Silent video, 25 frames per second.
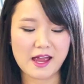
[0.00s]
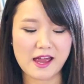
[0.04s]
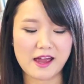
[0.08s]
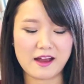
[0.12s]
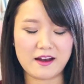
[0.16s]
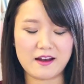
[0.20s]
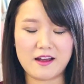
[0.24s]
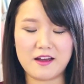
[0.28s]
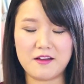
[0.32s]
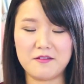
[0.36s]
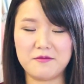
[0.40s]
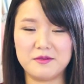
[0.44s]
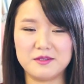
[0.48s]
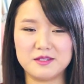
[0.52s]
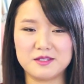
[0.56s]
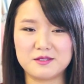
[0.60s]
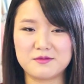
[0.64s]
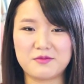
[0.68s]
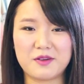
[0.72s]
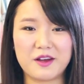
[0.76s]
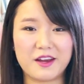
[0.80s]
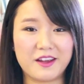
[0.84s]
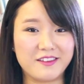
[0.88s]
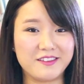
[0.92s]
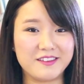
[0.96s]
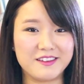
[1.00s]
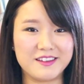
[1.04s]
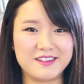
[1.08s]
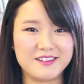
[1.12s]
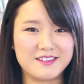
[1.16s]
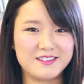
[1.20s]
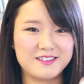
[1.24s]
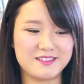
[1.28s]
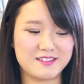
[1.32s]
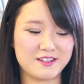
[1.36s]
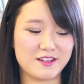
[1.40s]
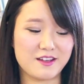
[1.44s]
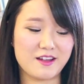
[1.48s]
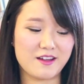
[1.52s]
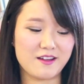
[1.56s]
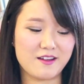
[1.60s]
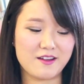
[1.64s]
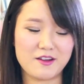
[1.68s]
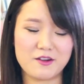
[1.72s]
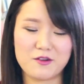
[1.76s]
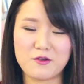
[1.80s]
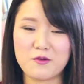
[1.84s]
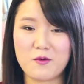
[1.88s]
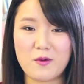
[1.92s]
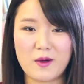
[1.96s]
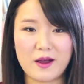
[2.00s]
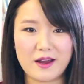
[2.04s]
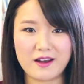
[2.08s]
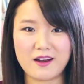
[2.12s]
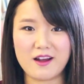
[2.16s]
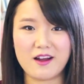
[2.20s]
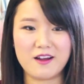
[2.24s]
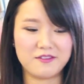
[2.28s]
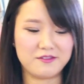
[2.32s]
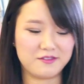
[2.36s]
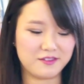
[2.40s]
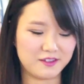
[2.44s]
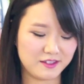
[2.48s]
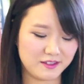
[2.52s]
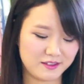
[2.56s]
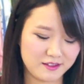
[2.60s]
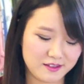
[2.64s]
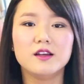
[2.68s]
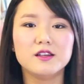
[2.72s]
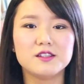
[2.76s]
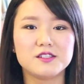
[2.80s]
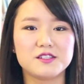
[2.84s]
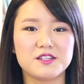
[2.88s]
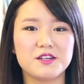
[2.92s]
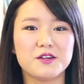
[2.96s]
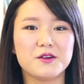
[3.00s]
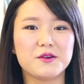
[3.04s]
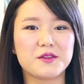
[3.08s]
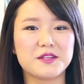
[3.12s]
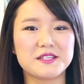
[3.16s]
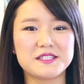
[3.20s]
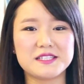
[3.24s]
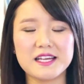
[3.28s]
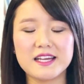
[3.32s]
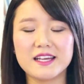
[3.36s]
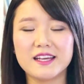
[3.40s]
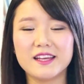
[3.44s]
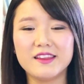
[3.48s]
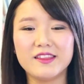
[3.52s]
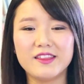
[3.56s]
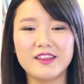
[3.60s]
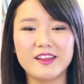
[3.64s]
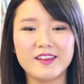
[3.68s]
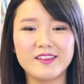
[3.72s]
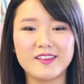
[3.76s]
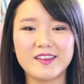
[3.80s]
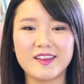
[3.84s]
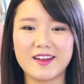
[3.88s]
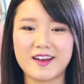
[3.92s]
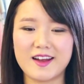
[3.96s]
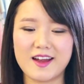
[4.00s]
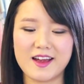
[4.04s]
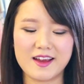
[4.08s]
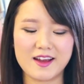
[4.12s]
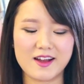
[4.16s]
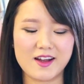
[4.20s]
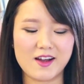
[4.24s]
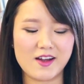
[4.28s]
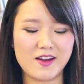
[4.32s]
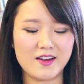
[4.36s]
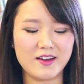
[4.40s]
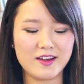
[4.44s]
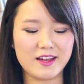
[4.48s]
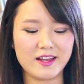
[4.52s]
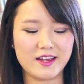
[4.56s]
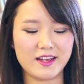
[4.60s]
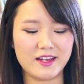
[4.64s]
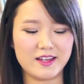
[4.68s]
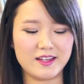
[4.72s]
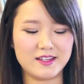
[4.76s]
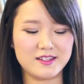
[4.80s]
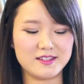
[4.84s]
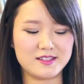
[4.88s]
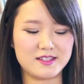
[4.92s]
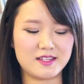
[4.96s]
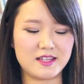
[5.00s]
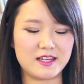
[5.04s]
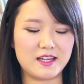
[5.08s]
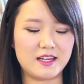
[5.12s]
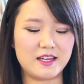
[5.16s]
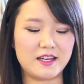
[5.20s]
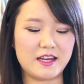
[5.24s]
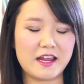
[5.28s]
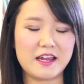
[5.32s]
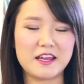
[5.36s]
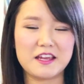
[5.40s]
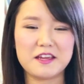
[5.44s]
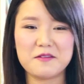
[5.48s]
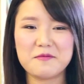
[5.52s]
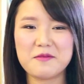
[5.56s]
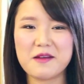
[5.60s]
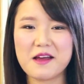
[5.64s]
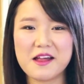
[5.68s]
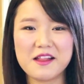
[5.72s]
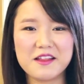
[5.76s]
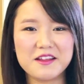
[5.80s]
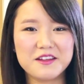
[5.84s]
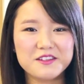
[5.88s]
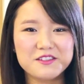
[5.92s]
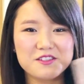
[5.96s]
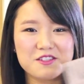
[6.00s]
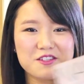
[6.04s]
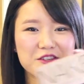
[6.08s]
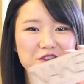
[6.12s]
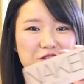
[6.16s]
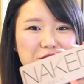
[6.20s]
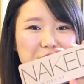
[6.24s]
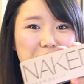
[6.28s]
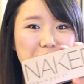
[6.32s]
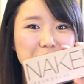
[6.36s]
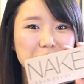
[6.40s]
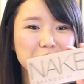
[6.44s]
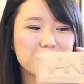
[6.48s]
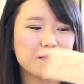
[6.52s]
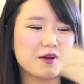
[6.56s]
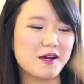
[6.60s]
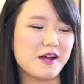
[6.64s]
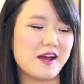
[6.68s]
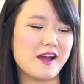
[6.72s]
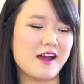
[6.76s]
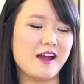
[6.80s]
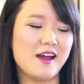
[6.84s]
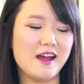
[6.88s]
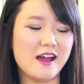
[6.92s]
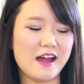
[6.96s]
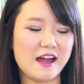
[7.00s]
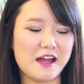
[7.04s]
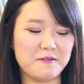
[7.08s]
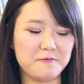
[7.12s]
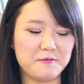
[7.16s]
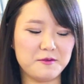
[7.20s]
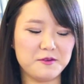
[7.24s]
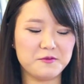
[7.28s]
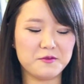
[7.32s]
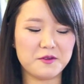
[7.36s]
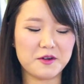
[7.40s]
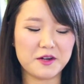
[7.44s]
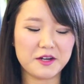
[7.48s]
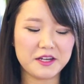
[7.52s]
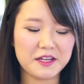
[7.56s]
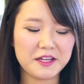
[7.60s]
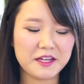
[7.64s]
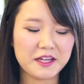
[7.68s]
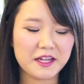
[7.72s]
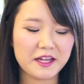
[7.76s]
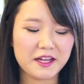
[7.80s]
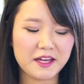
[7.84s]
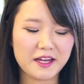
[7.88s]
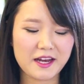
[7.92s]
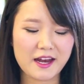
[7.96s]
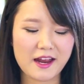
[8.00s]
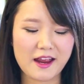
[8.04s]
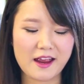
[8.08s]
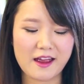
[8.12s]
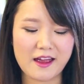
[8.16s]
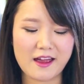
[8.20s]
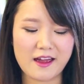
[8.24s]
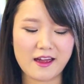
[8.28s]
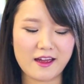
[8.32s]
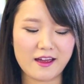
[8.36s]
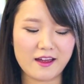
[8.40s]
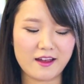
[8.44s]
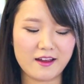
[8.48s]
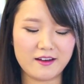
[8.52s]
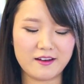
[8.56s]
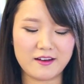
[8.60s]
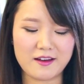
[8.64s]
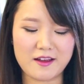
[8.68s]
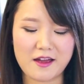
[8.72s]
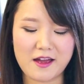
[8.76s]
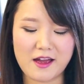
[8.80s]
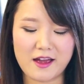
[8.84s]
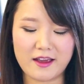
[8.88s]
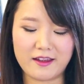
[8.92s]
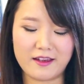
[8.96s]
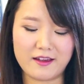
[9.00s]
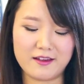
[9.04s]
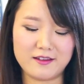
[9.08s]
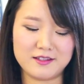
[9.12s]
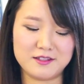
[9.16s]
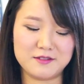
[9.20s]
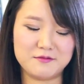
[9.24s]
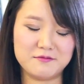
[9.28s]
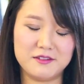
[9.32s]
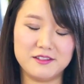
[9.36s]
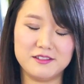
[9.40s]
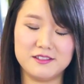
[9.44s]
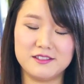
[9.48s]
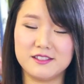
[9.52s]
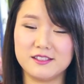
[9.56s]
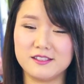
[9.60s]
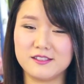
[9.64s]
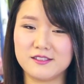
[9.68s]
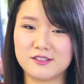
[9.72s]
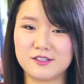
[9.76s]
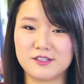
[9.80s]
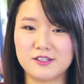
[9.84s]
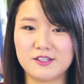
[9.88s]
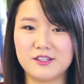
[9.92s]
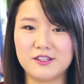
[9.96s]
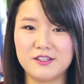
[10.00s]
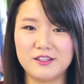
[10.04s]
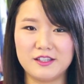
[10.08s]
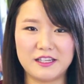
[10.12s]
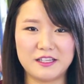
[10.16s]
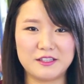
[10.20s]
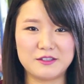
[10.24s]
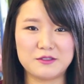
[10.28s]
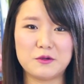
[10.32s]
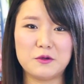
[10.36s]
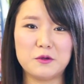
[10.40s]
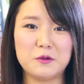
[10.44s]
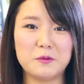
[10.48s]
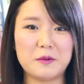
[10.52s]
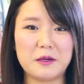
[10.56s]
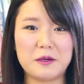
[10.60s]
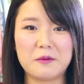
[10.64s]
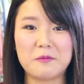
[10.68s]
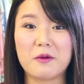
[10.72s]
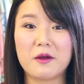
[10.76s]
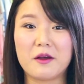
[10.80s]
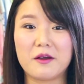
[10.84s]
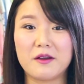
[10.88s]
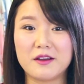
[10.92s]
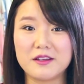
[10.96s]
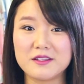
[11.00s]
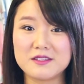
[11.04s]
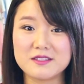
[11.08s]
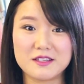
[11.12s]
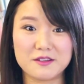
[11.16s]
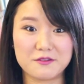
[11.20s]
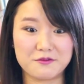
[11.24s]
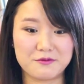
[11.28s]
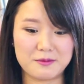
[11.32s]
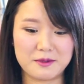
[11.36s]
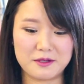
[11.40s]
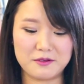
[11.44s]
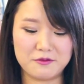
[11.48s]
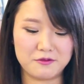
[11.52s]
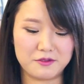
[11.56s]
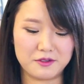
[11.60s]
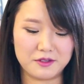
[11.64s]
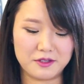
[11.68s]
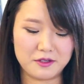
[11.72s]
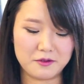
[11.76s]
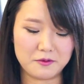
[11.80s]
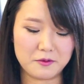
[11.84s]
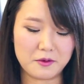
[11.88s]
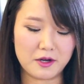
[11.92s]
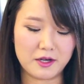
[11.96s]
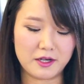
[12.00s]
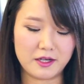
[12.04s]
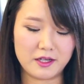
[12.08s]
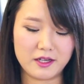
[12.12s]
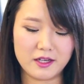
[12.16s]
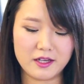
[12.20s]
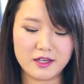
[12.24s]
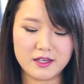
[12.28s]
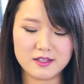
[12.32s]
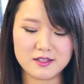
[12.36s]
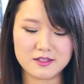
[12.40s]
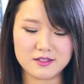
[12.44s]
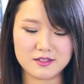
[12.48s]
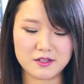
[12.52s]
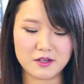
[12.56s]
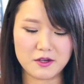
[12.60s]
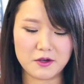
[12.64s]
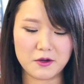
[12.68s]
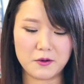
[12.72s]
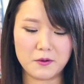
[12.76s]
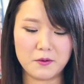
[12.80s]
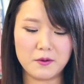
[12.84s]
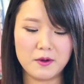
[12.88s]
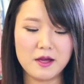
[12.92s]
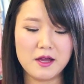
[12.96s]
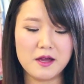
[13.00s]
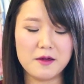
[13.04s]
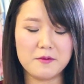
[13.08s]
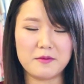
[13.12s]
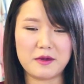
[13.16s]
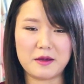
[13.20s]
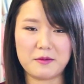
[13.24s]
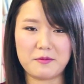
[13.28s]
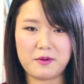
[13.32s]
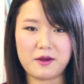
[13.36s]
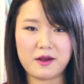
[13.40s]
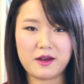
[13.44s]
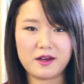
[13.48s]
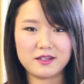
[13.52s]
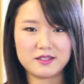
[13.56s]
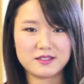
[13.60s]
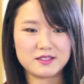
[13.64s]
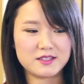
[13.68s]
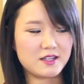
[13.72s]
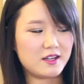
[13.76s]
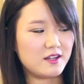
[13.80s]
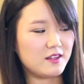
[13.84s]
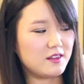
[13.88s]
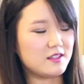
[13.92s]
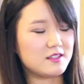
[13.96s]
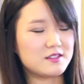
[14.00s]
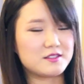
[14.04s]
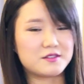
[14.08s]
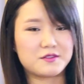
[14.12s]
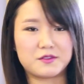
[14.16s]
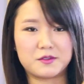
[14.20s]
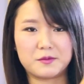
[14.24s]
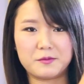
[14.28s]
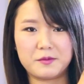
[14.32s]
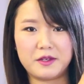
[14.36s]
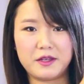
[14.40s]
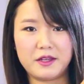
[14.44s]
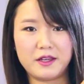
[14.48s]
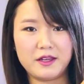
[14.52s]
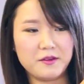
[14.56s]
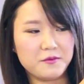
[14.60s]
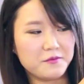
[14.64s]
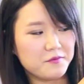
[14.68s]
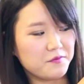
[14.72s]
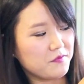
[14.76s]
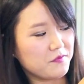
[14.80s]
and I've been spraying this quite often. So the second thing that I got is the Naked palette too. I've been wanting it, and I guess my sister like told my parents I've been really wanting it. So my parents got this for me,